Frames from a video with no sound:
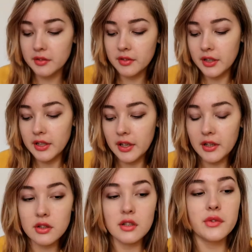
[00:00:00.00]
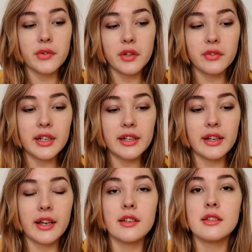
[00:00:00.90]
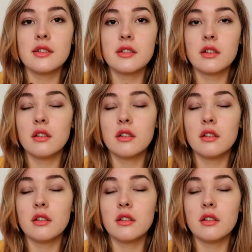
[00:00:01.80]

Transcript: It does feel really nice